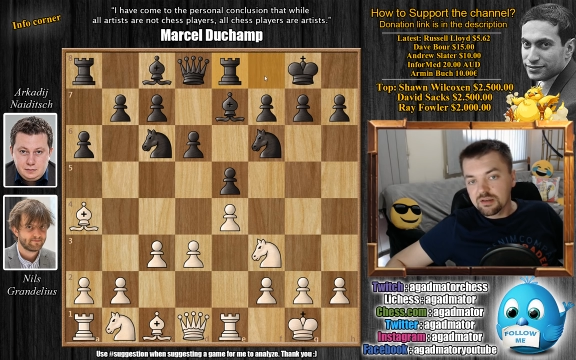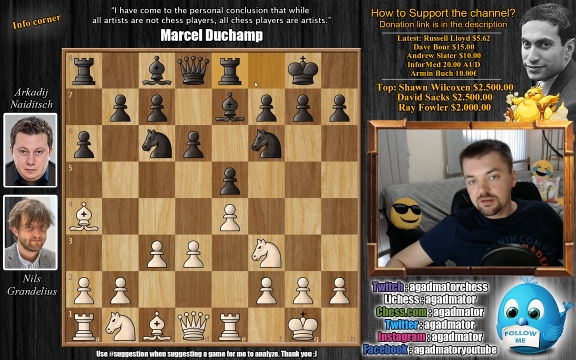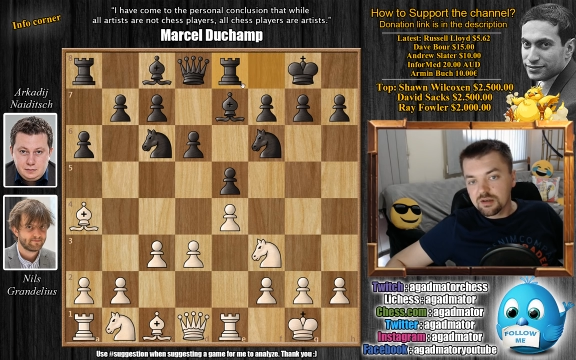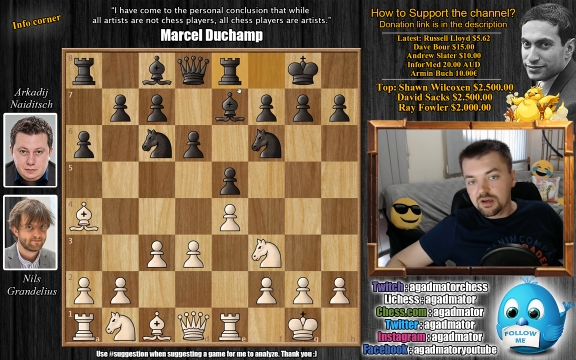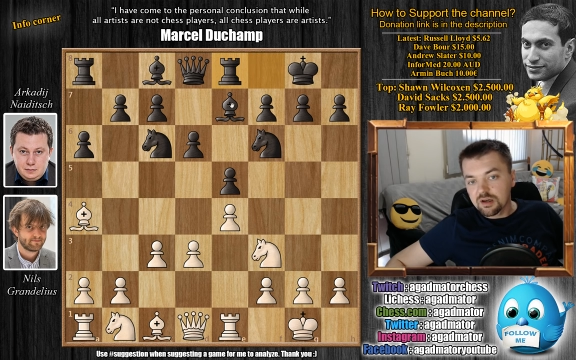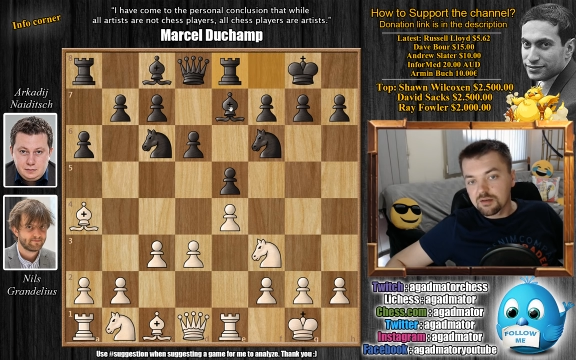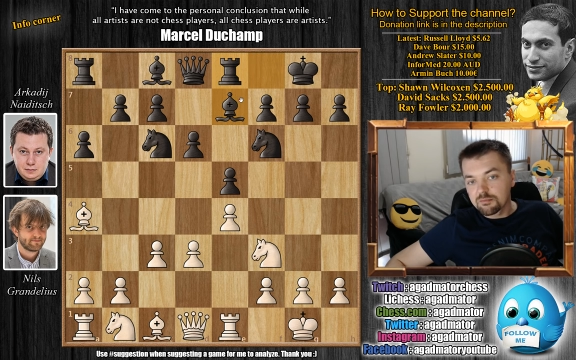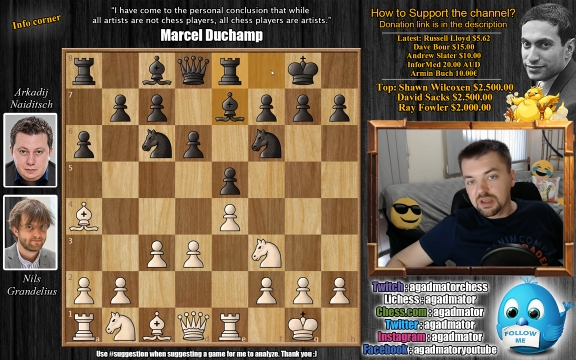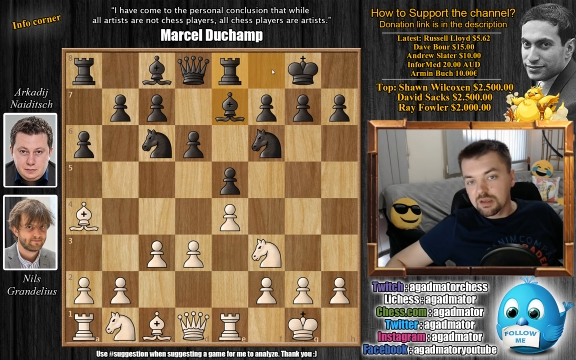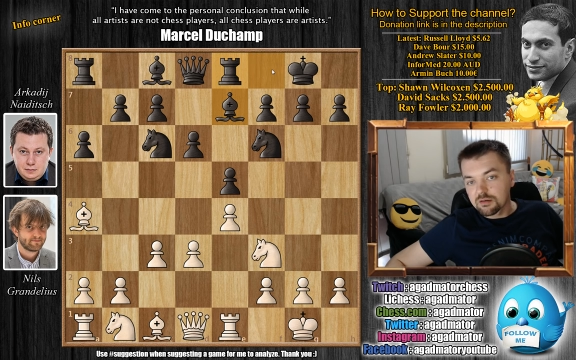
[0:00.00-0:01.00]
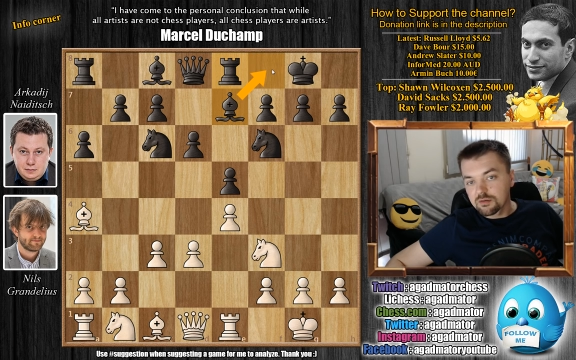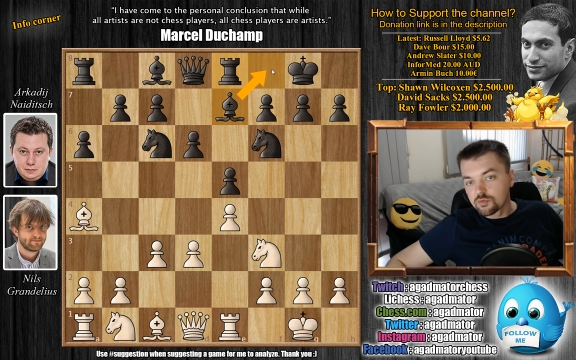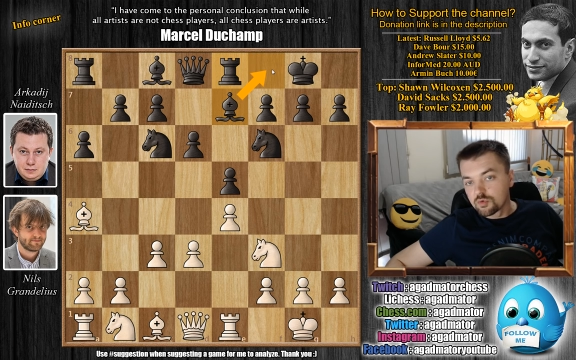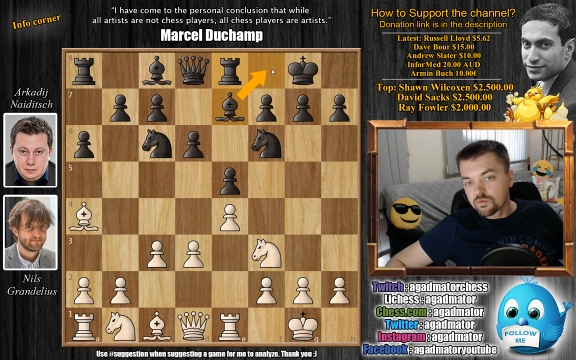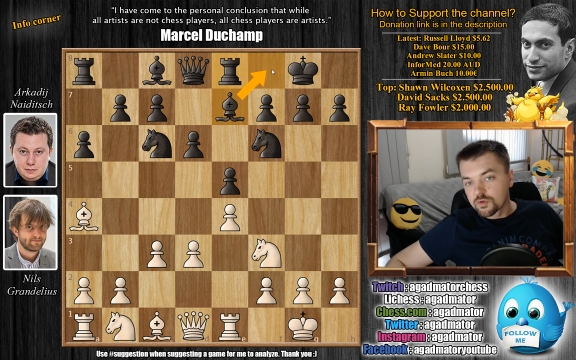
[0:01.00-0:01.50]
Speaker 1: uh, making room
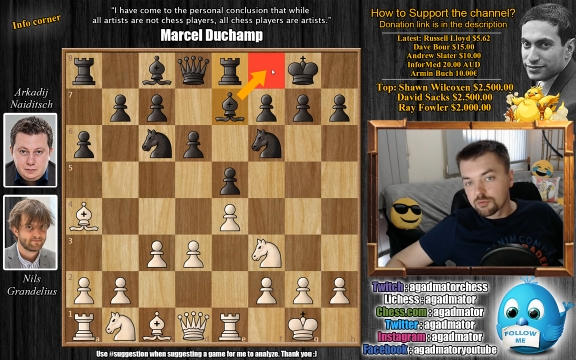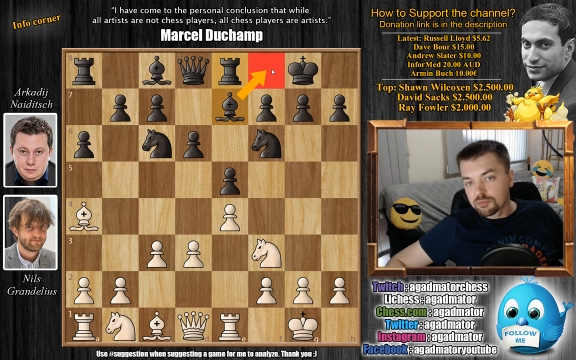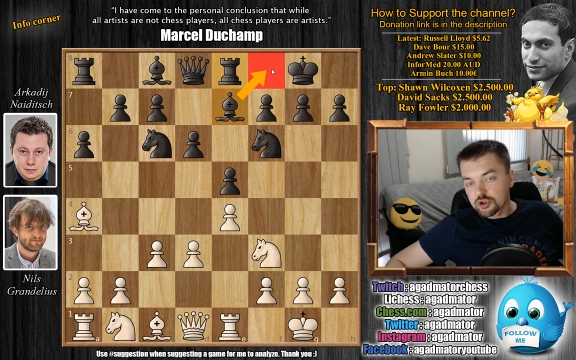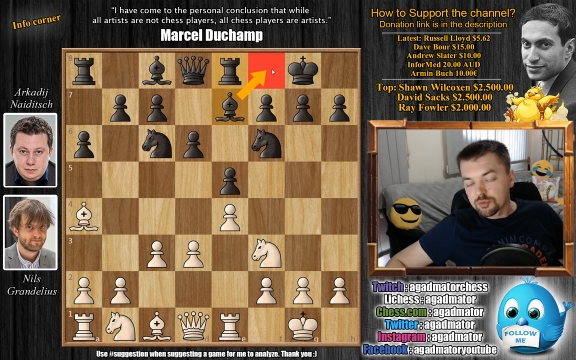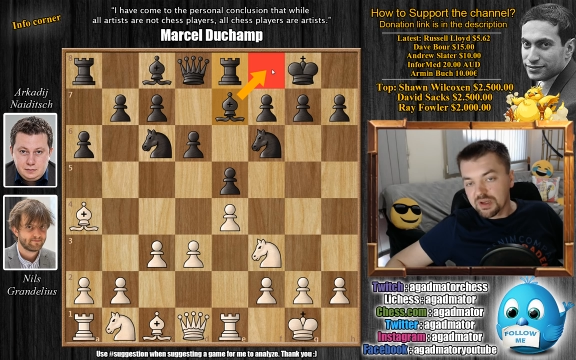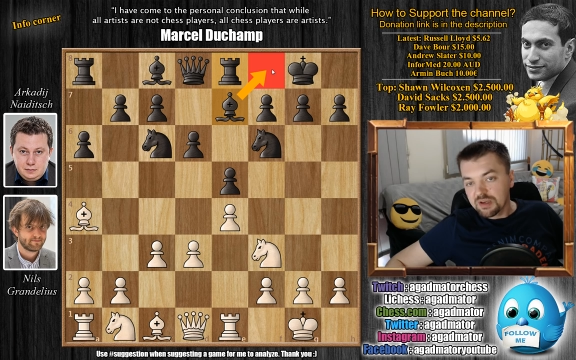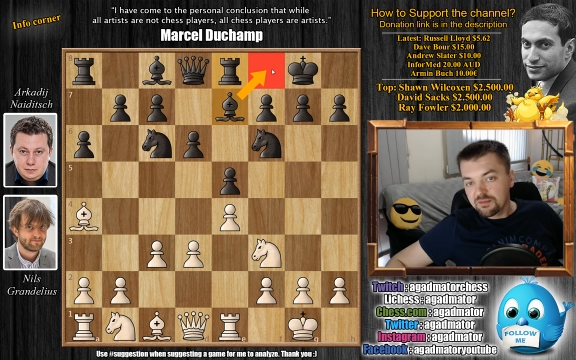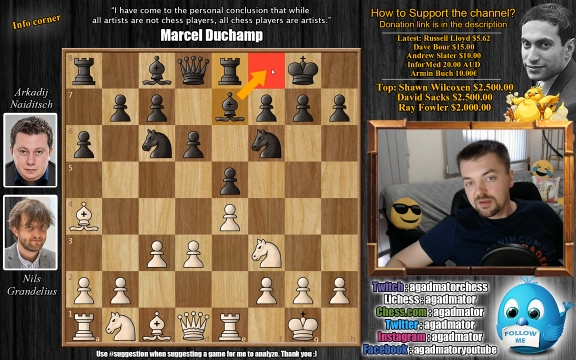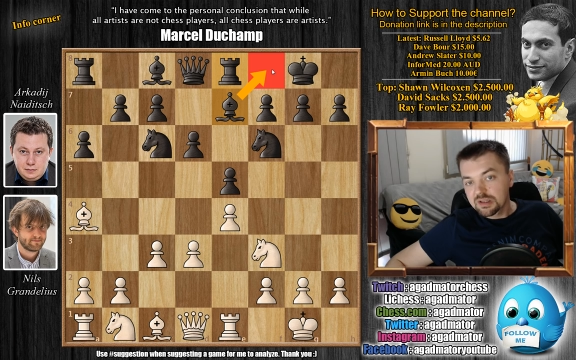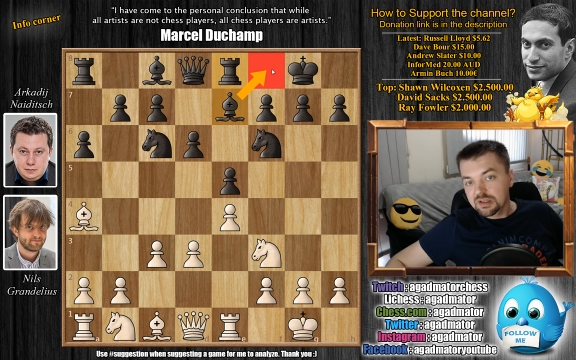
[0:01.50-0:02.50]
for the bishop on f eight,